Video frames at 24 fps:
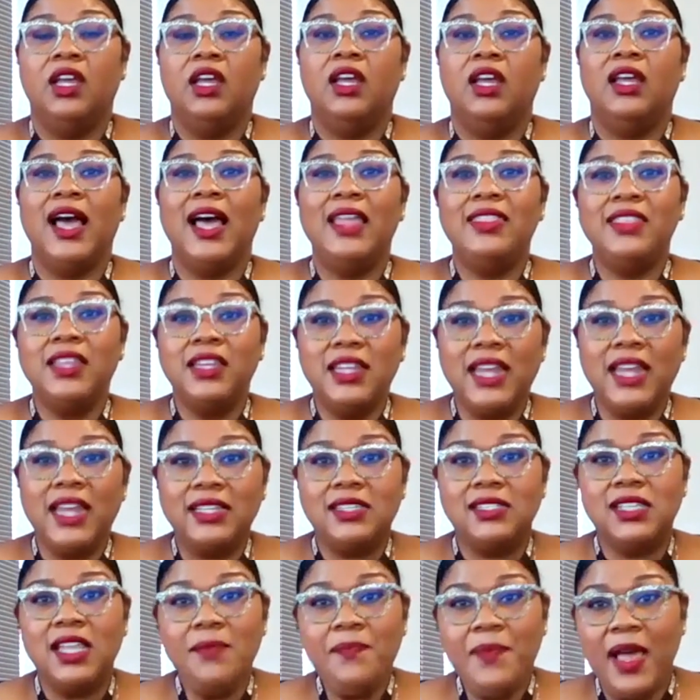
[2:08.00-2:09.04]
And the next
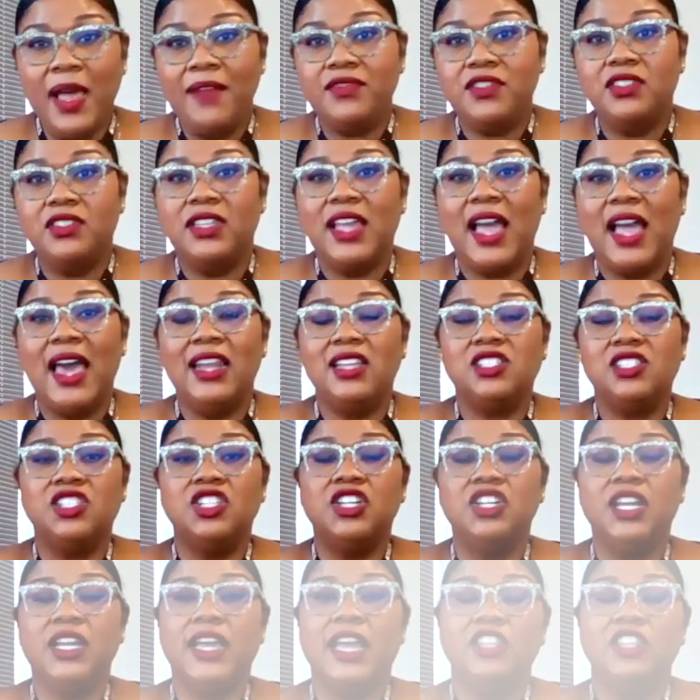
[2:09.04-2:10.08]
step after that is looking at